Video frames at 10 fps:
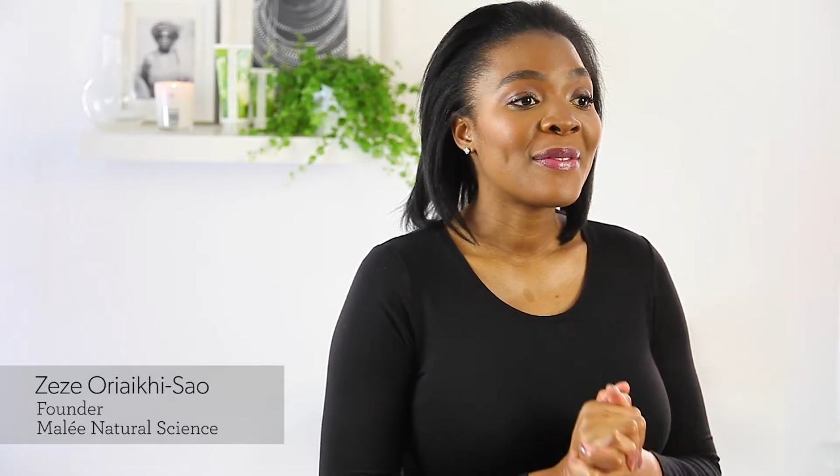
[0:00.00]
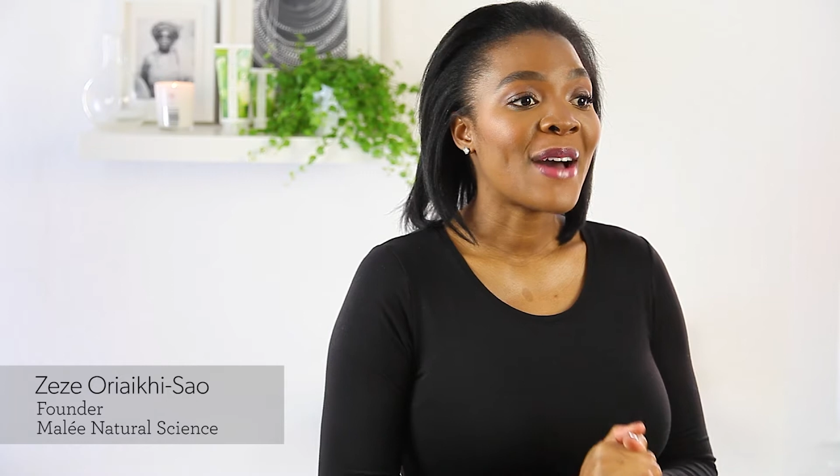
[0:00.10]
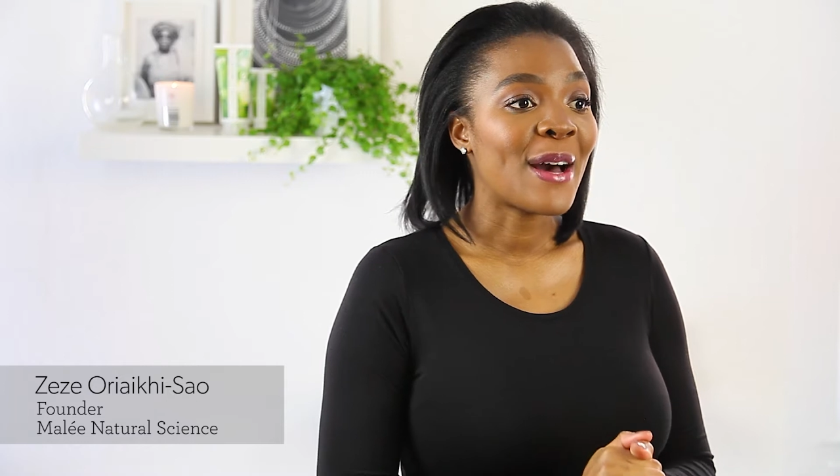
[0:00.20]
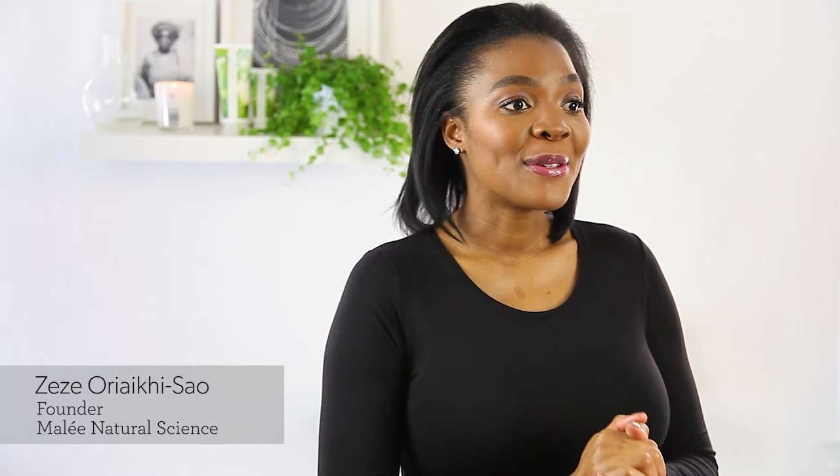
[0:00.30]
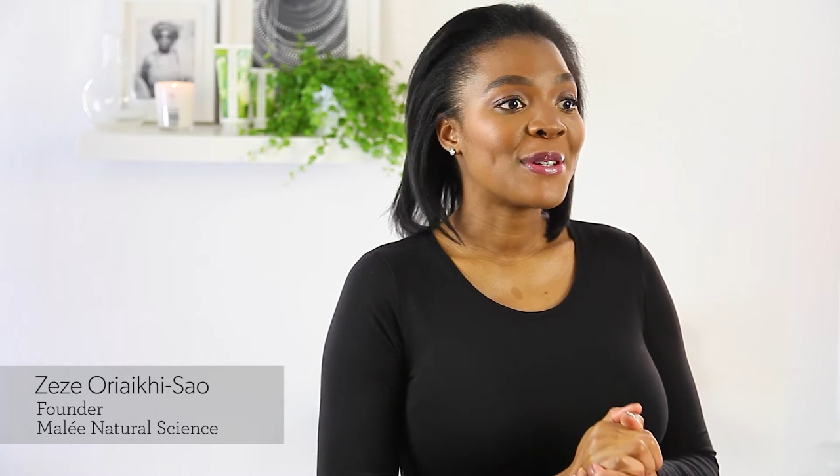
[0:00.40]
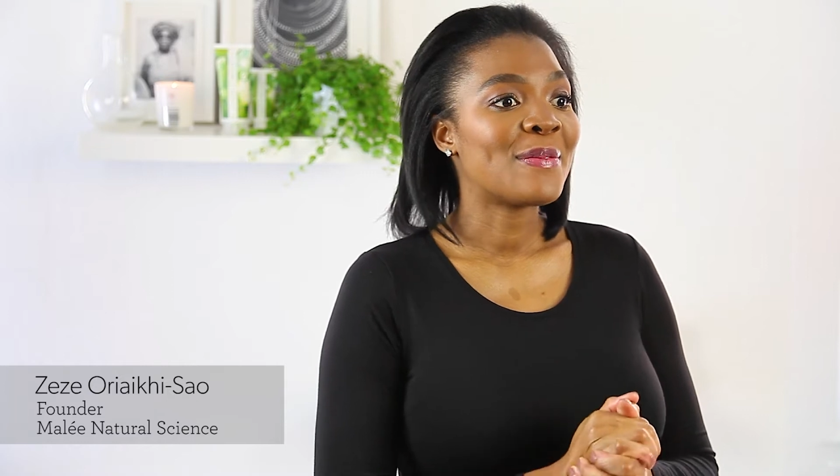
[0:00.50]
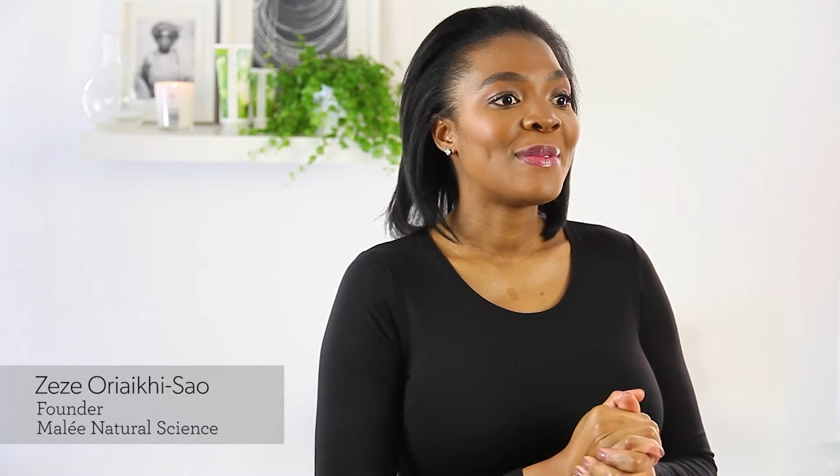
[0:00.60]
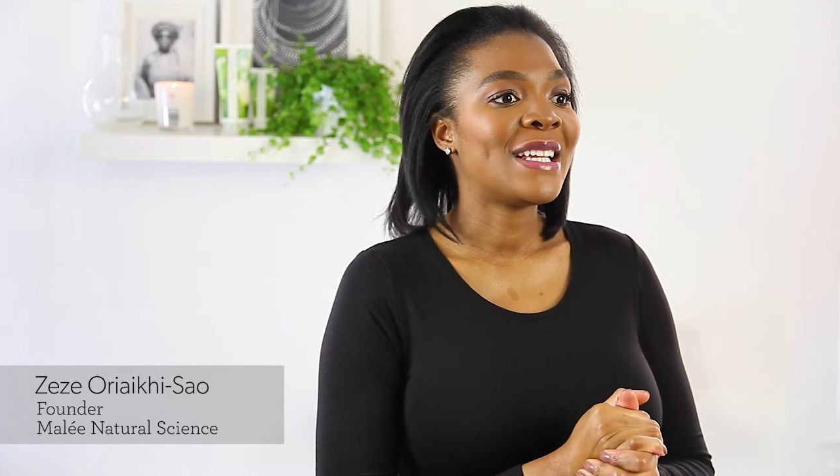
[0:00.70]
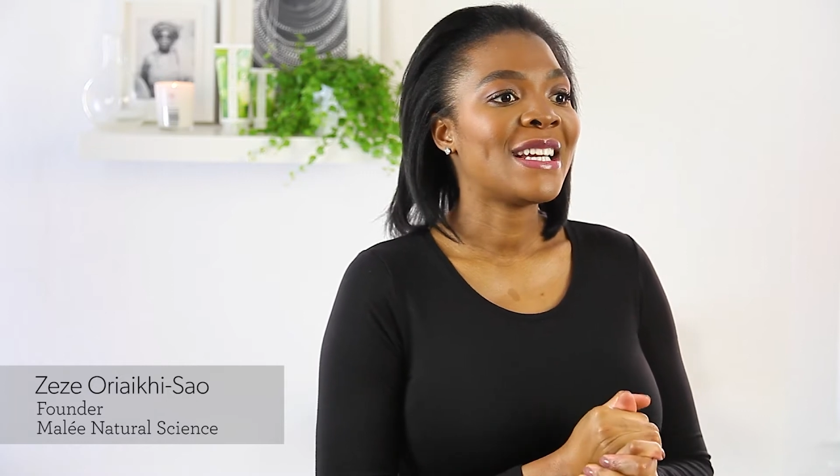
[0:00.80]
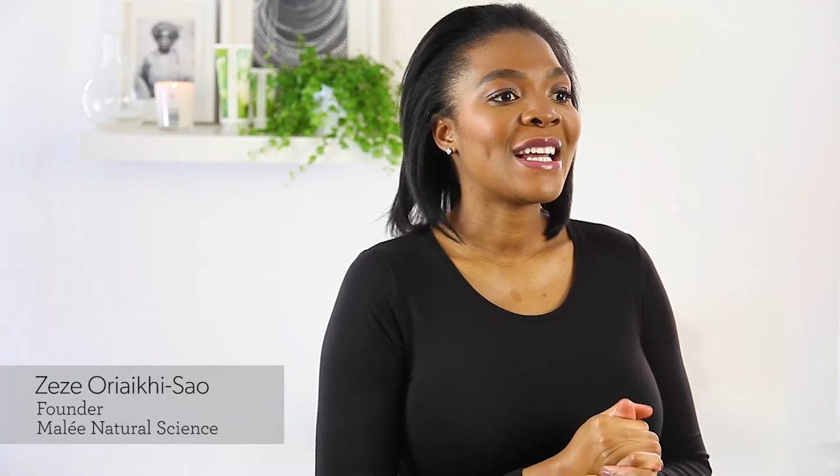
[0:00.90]
the founder of
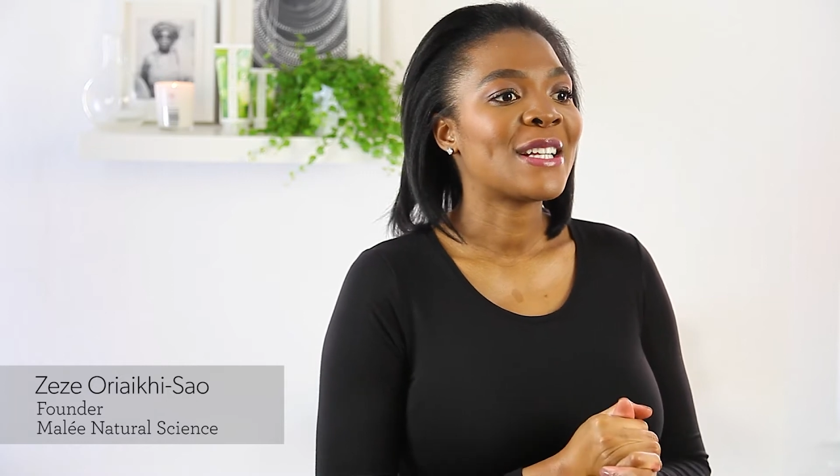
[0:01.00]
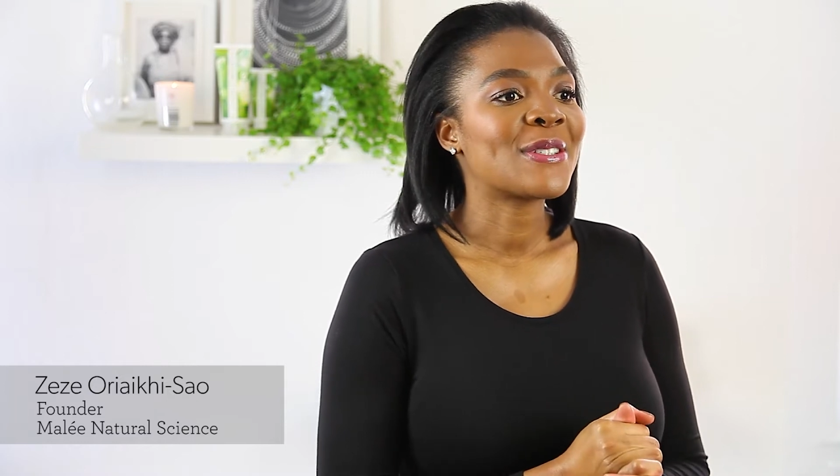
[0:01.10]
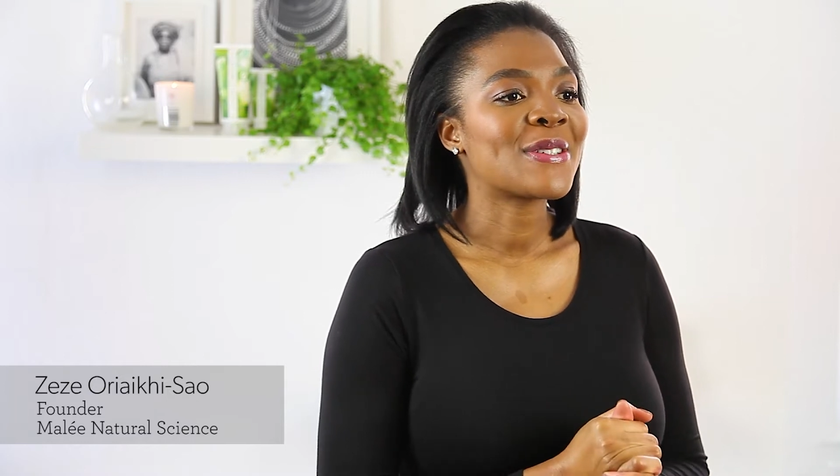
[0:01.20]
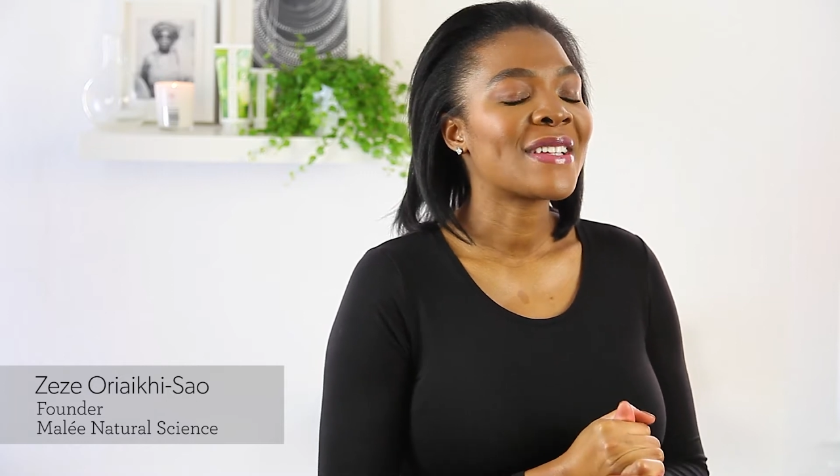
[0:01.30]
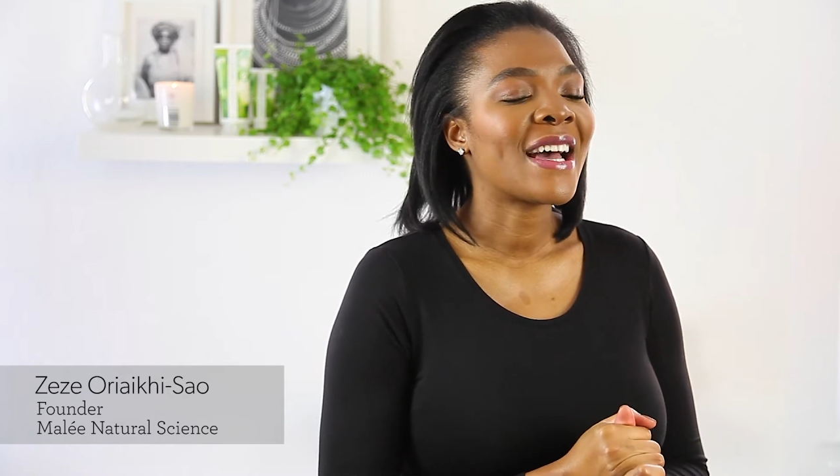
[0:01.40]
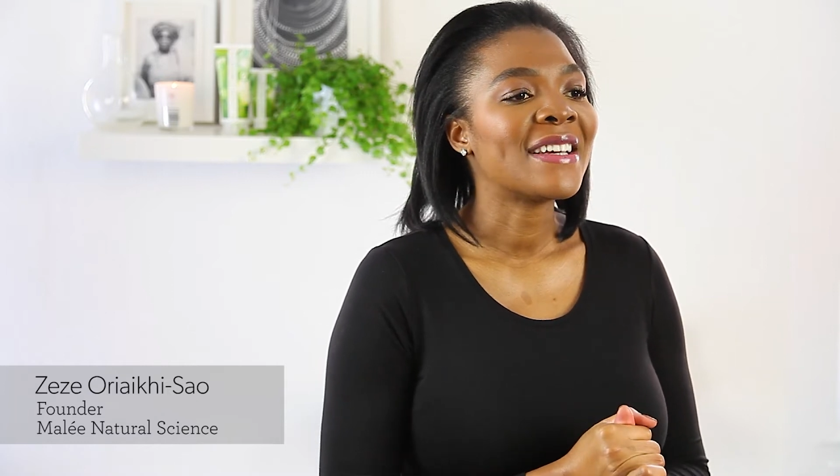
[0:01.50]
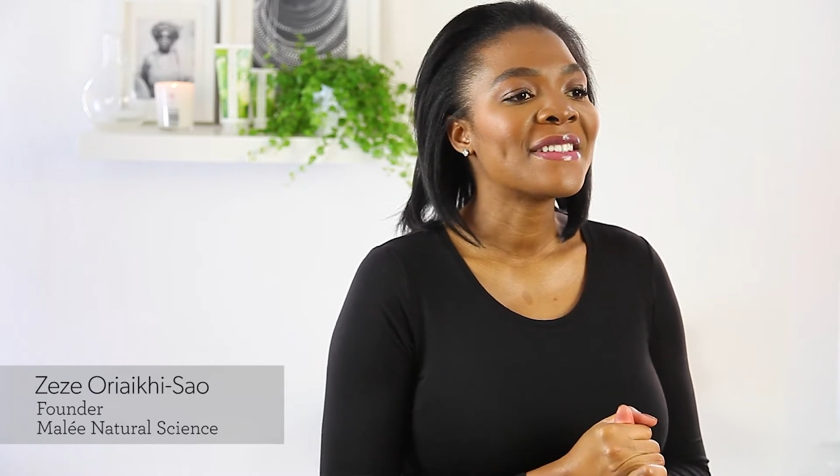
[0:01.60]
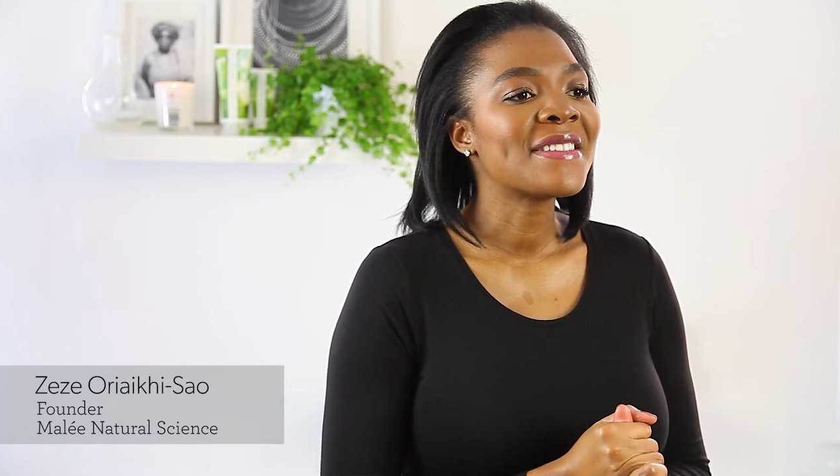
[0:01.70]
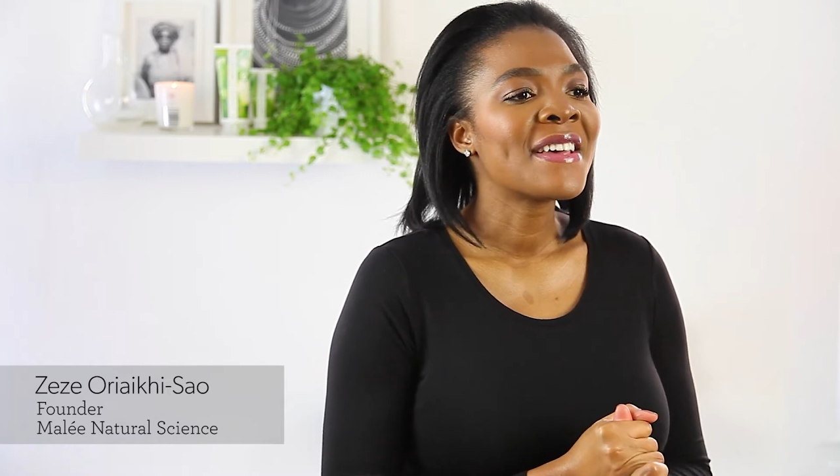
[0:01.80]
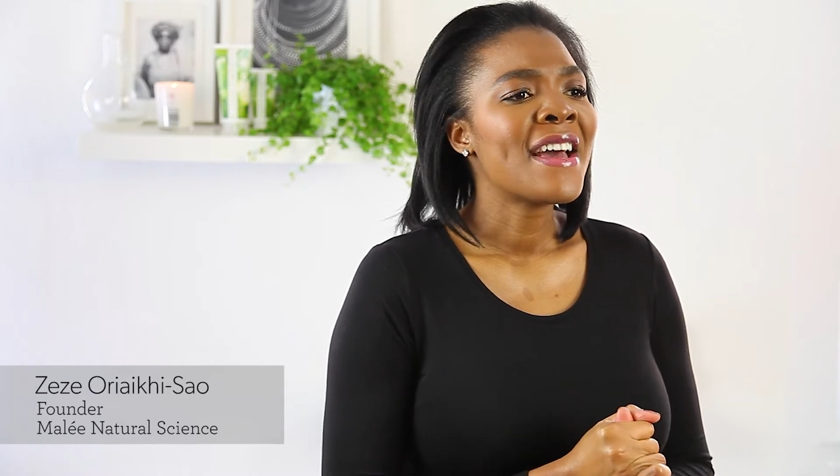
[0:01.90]
Malée Natural
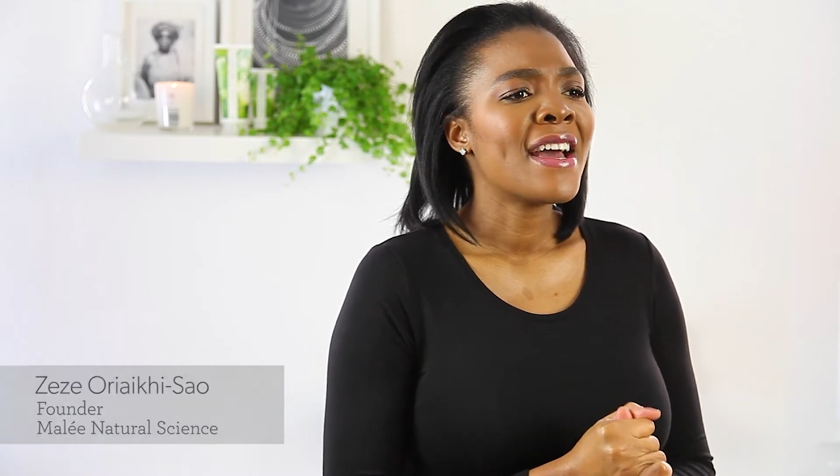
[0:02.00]
Science.